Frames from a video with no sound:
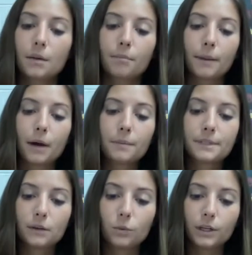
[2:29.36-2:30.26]
My mom
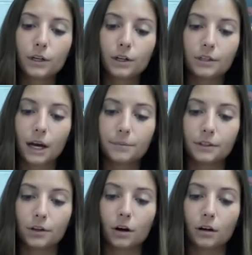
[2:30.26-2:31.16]
said we could adopt
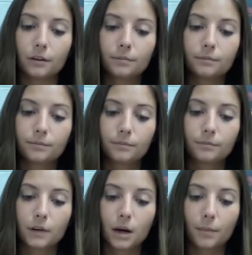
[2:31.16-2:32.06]
a dog.
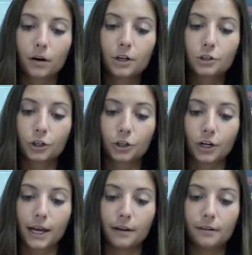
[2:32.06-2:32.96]
Amara shook
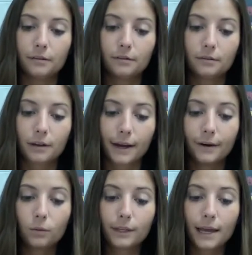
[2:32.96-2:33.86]
her head. I
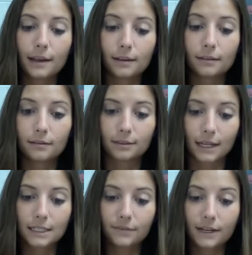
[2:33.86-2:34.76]
don't get it.
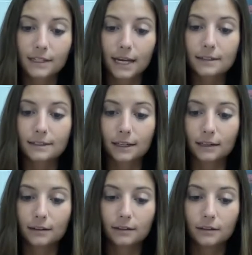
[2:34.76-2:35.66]
That's
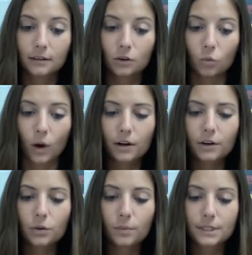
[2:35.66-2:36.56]
fantastic. Why are
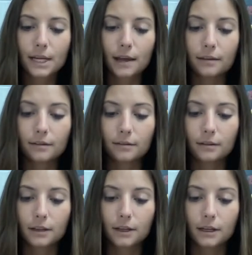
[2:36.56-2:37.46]
you upset?
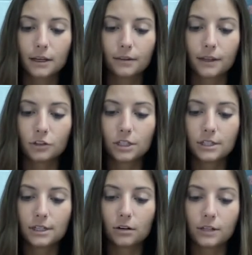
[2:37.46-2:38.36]
Then she
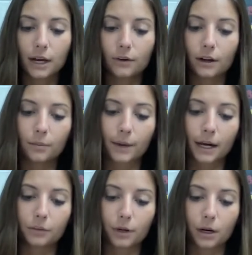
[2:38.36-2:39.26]
stared down at her
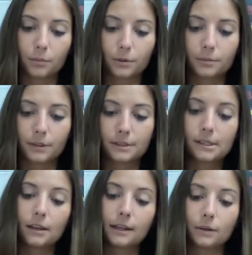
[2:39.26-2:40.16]
math
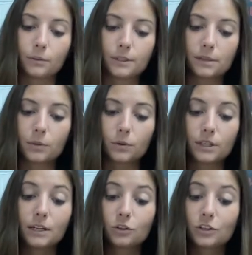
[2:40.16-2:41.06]
problems like it was the
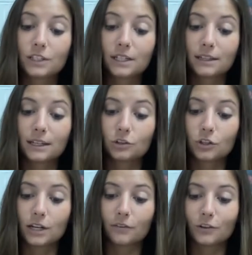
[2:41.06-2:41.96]
most interesting thing
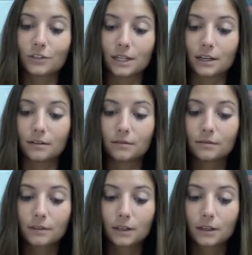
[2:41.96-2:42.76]
she'd ever seen.